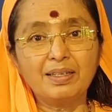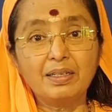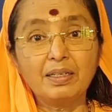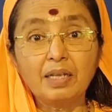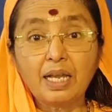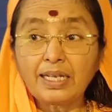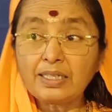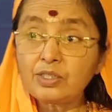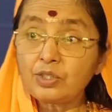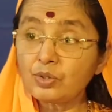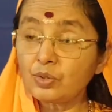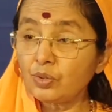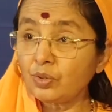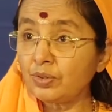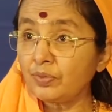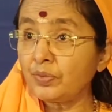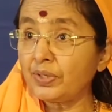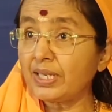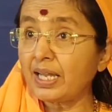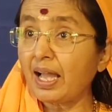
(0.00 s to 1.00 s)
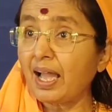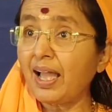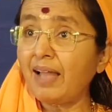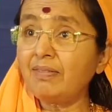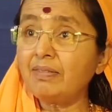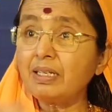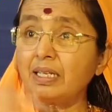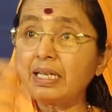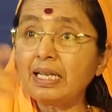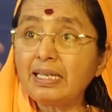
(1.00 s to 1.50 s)
And so we
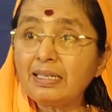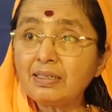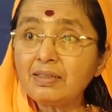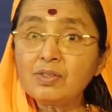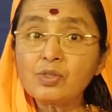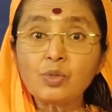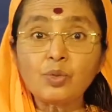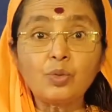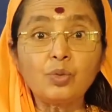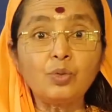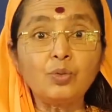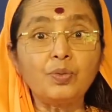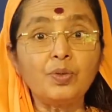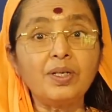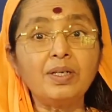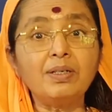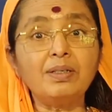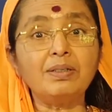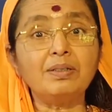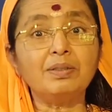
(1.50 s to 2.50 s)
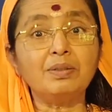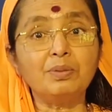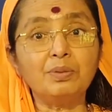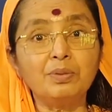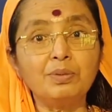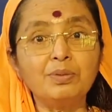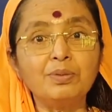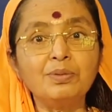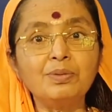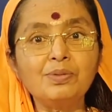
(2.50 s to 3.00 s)
have kings who were the
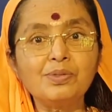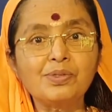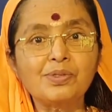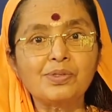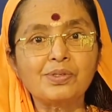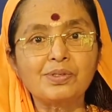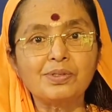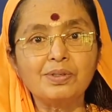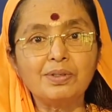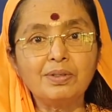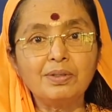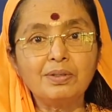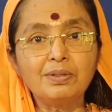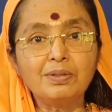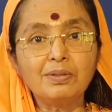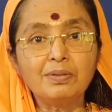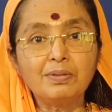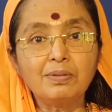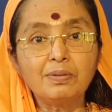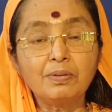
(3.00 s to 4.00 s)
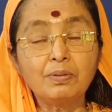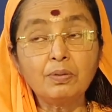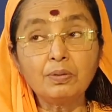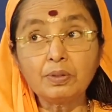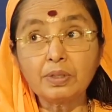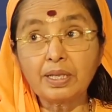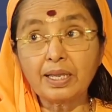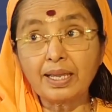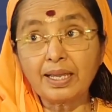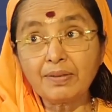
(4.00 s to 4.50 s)
gurus,
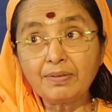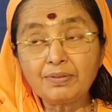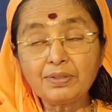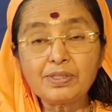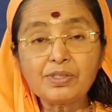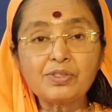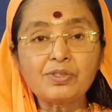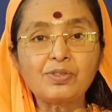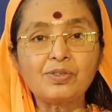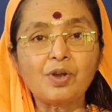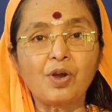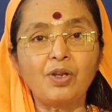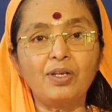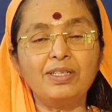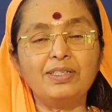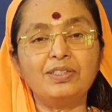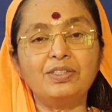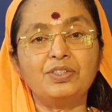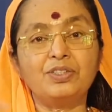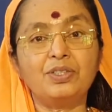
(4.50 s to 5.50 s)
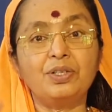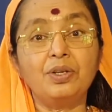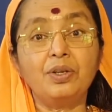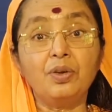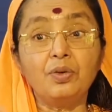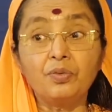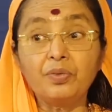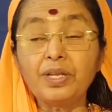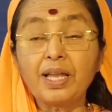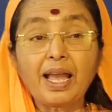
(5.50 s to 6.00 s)
who gave this knowledge.
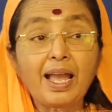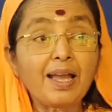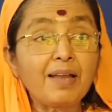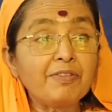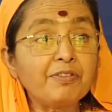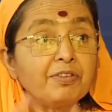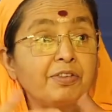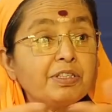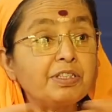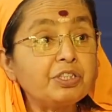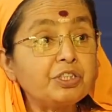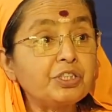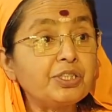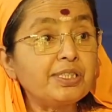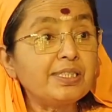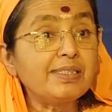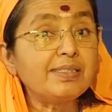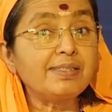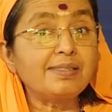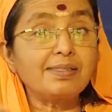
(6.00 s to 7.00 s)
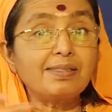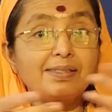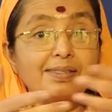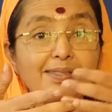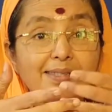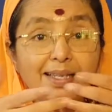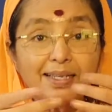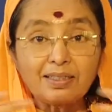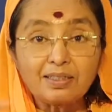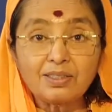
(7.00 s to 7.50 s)
We have rishis,
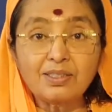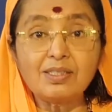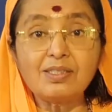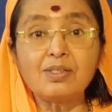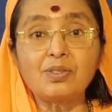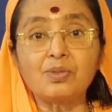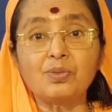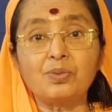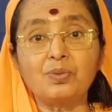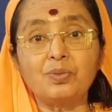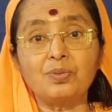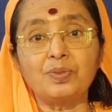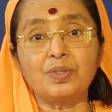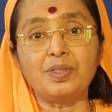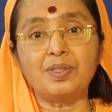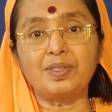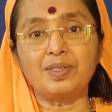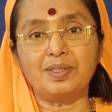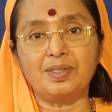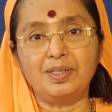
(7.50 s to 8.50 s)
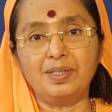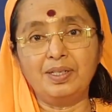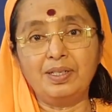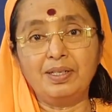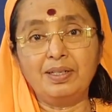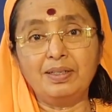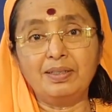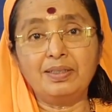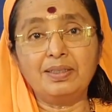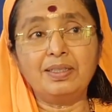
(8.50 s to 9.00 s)
sages who were
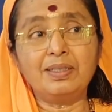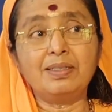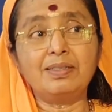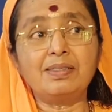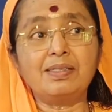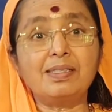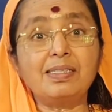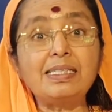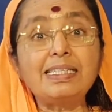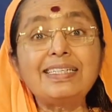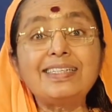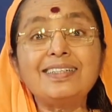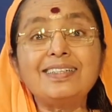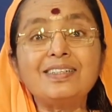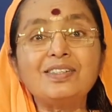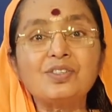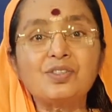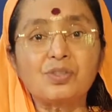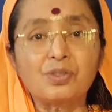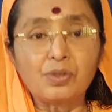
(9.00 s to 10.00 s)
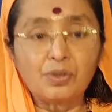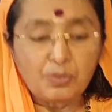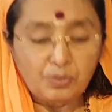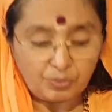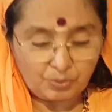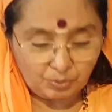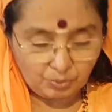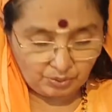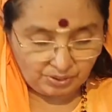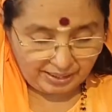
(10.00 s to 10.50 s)
the seers,
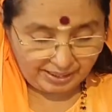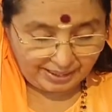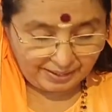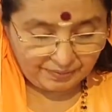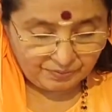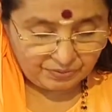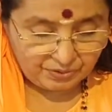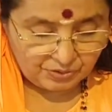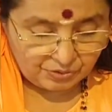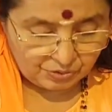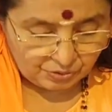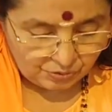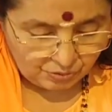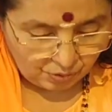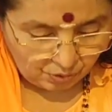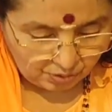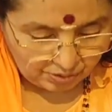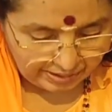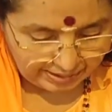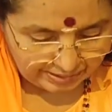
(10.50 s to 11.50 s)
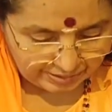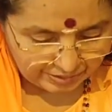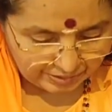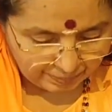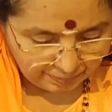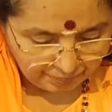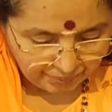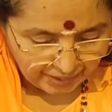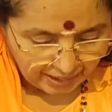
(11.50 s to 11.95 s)
who gave this knowledge.